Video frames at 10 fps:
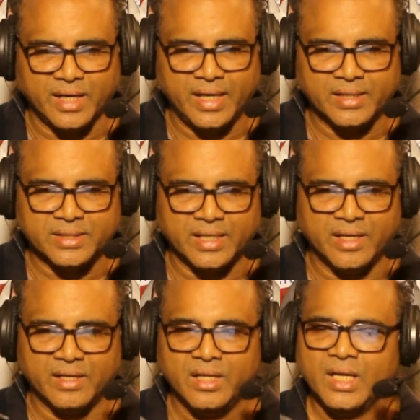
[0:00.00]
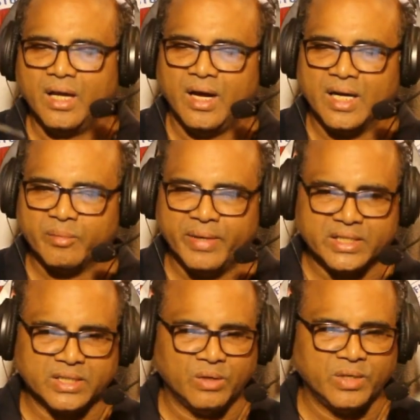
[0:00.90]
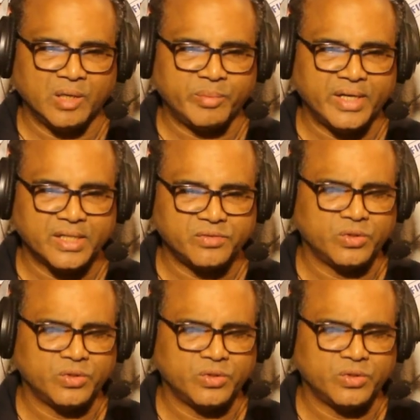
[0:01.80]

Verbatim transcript: lights and uh, automatic sound operators.